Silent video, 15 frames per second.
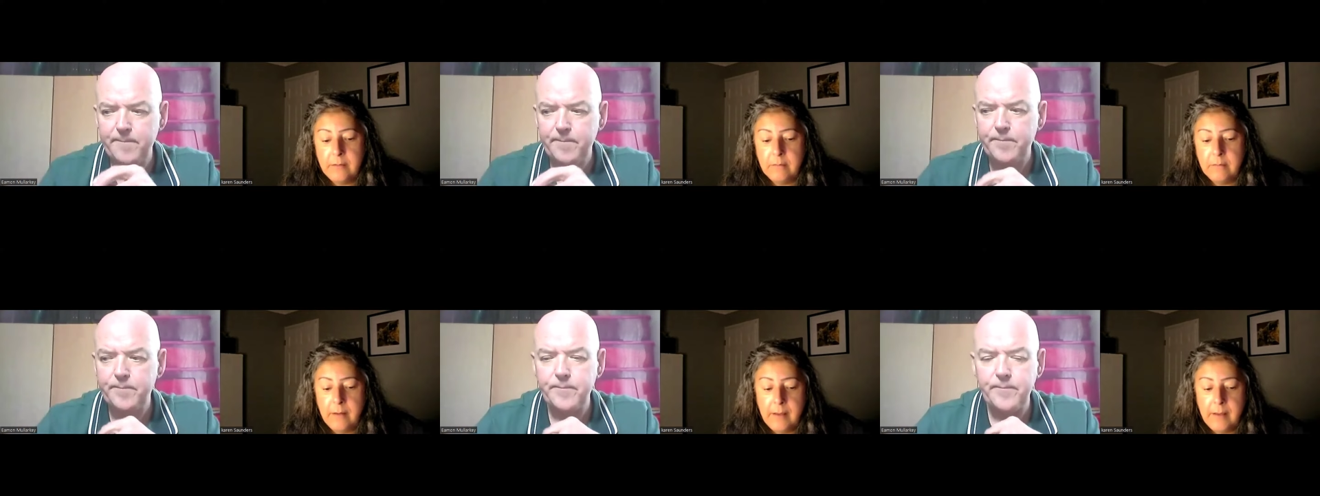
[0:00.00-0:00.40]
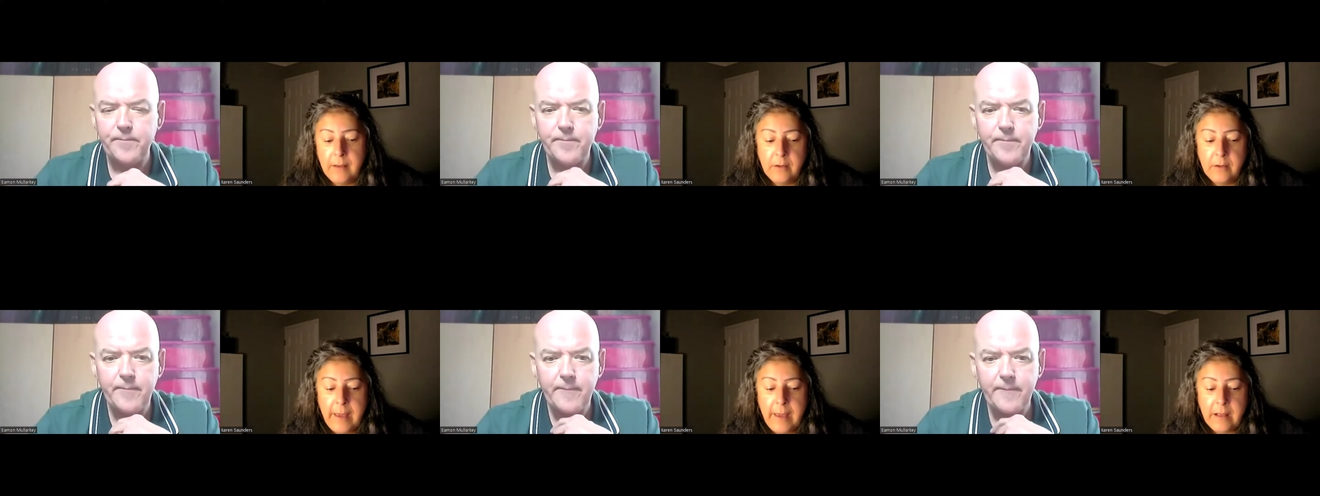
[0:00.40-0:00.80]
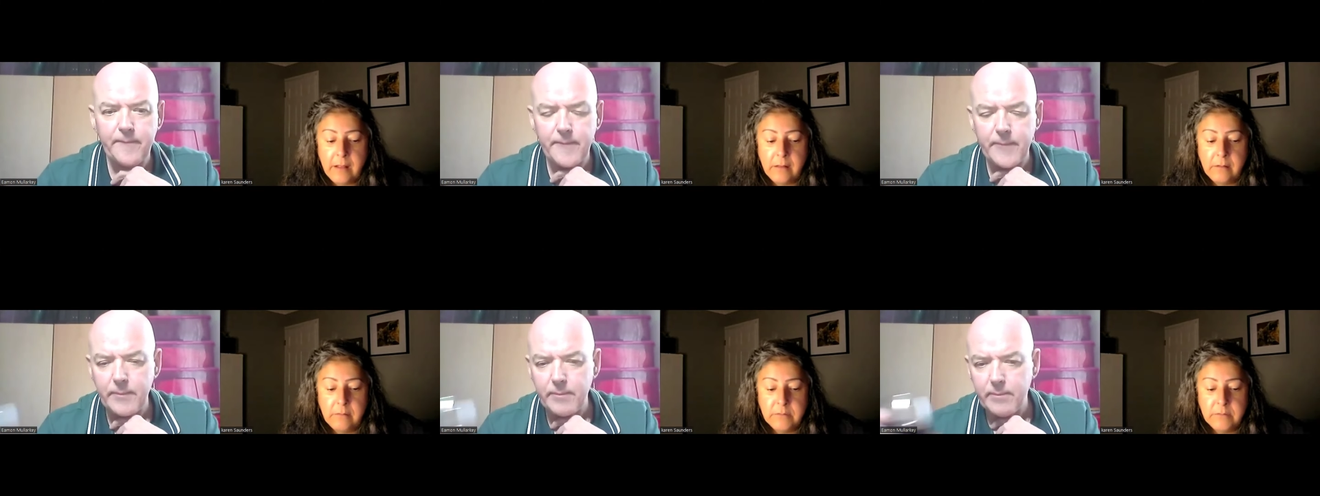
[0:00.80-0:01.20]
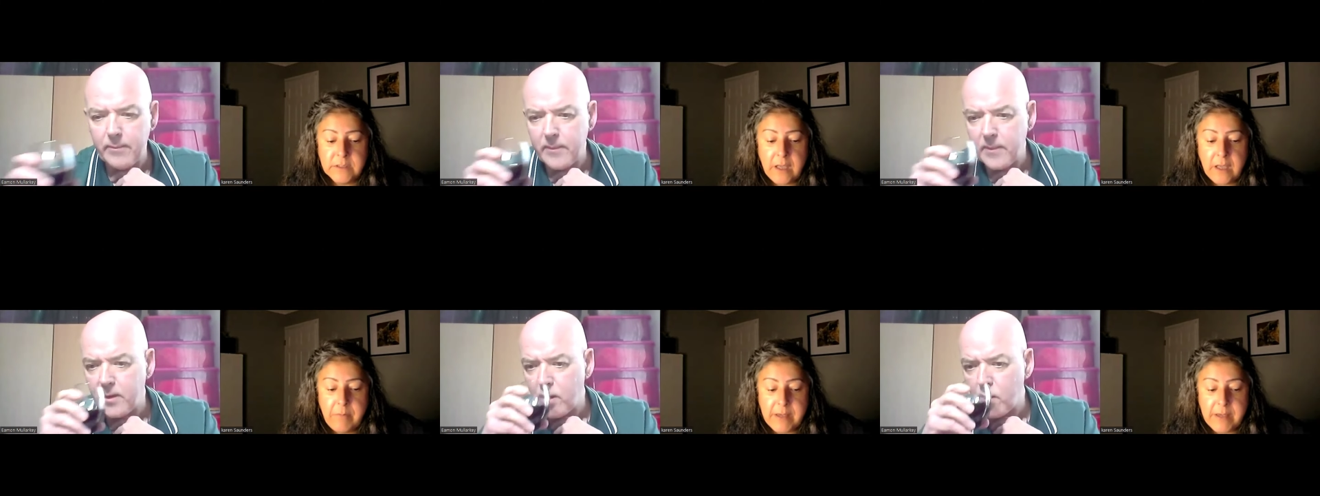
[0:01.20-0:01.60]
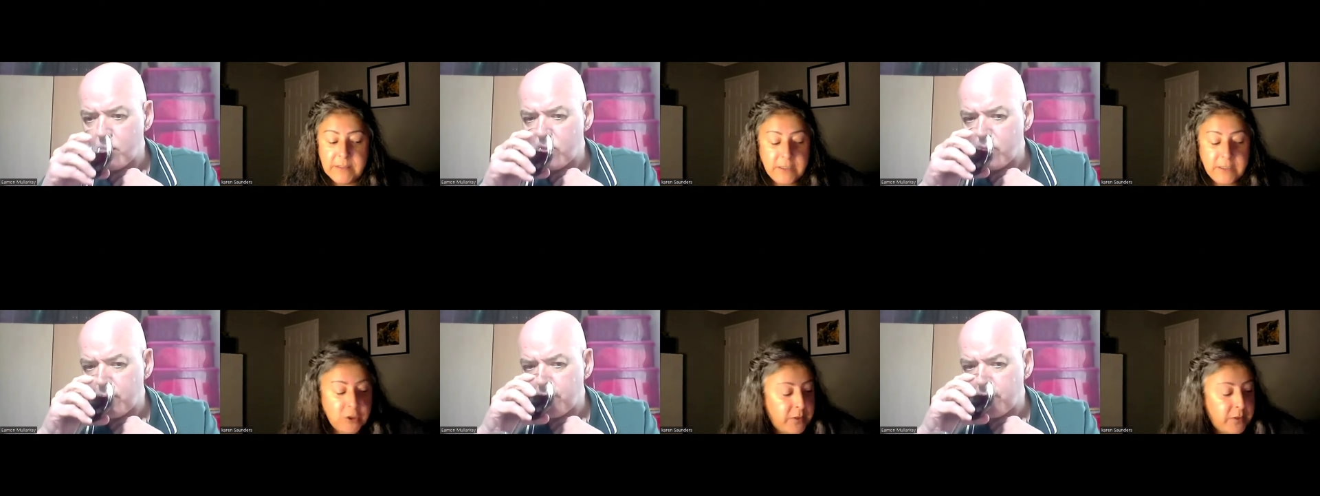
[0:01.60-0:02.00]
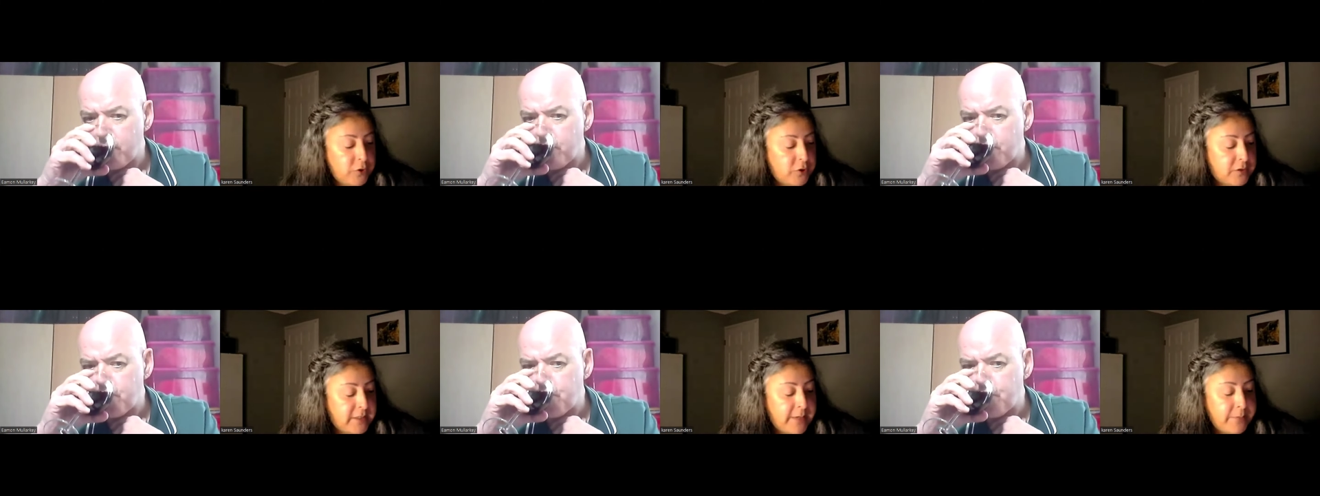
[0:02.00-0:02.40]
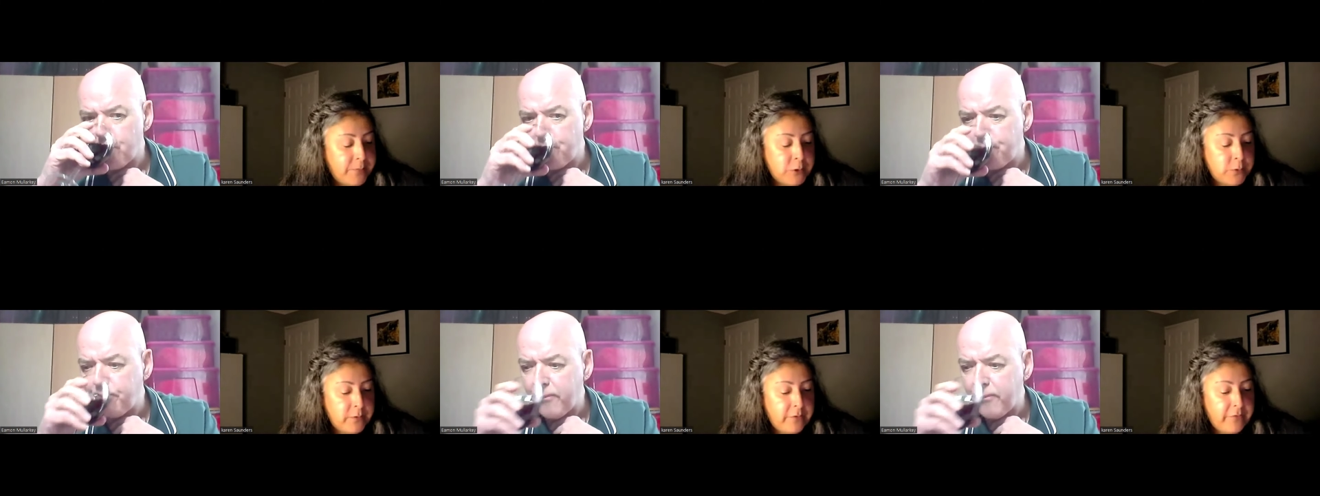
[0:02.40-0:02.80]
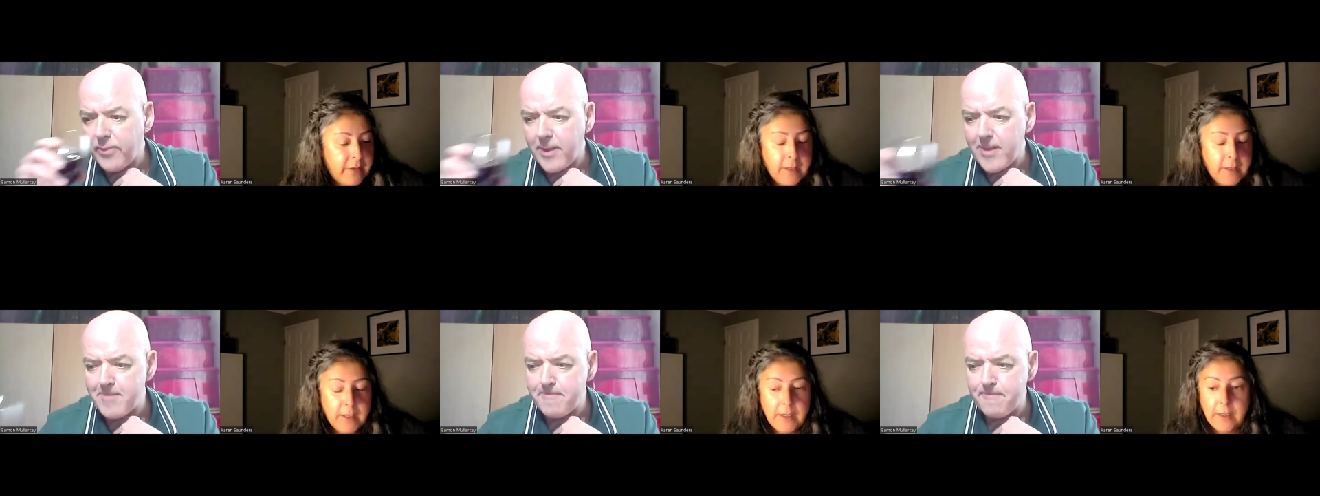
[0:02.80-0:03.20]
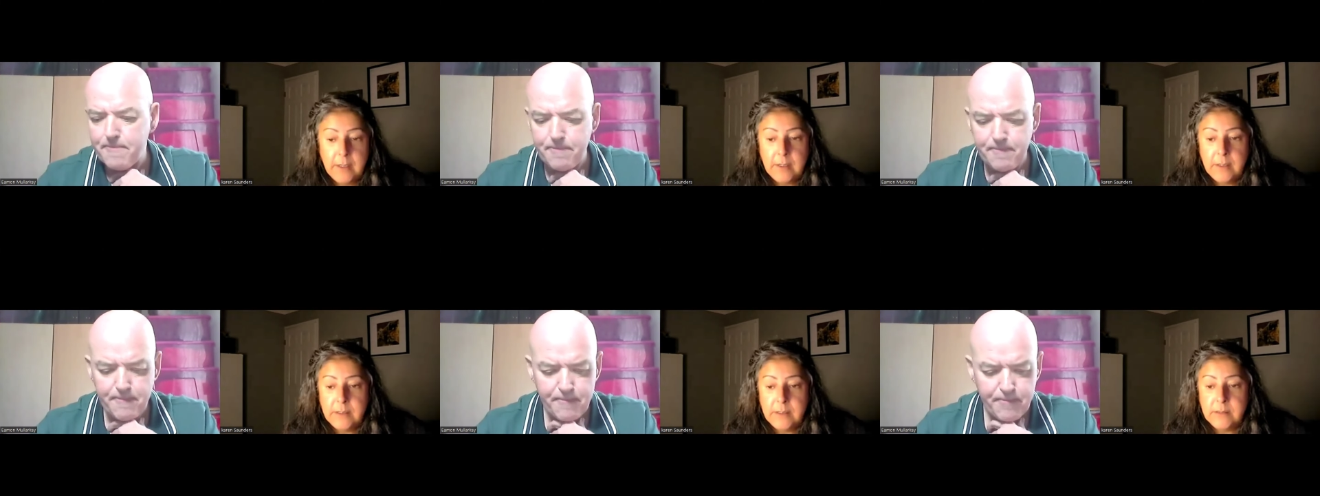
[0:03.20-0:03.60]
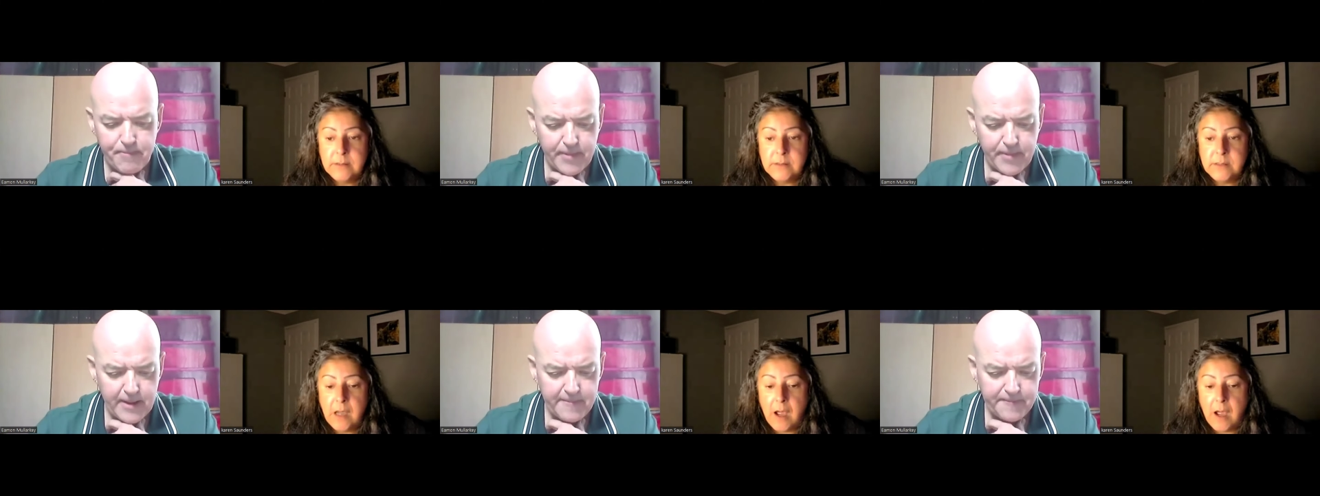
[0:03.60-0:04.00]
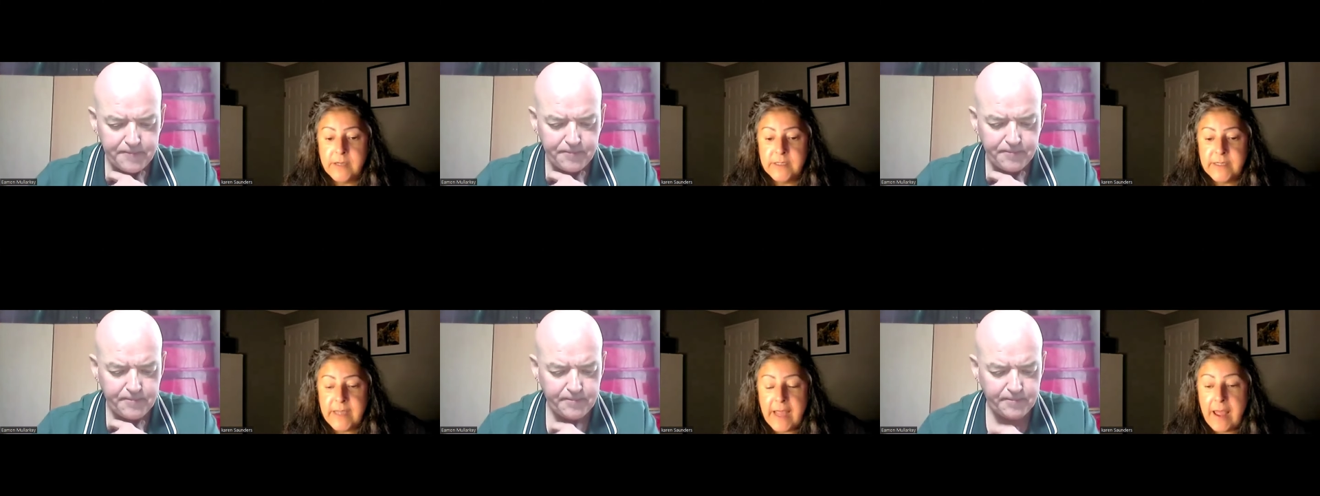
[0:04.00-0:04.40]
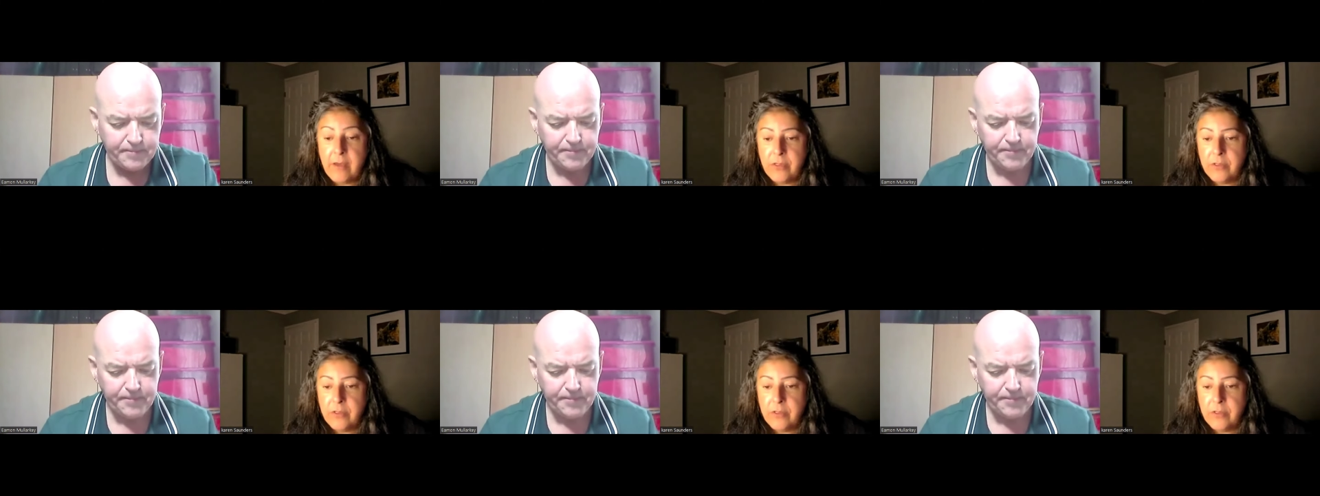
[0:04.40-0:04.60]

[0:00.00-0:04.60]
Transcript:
Speaker 1: uh, hailstone message, which seems to have died a death.